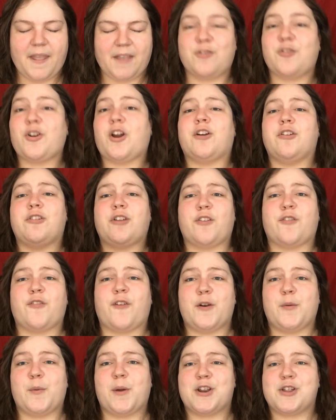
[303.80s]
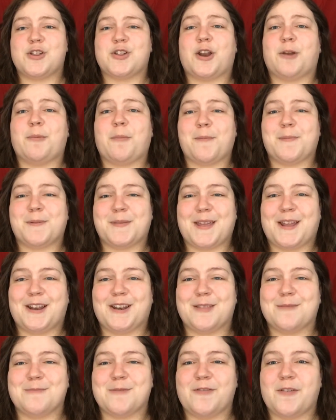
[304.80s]
Stryker does find a way to shut him up at the
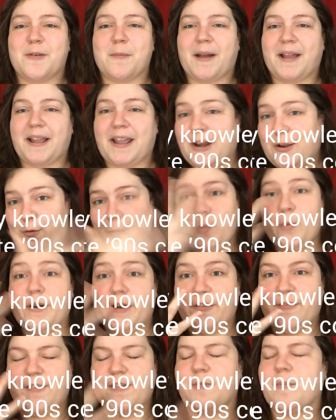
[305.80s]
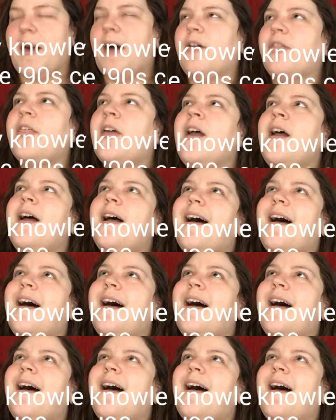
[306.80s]
end of the movie by getting rid of his mouth.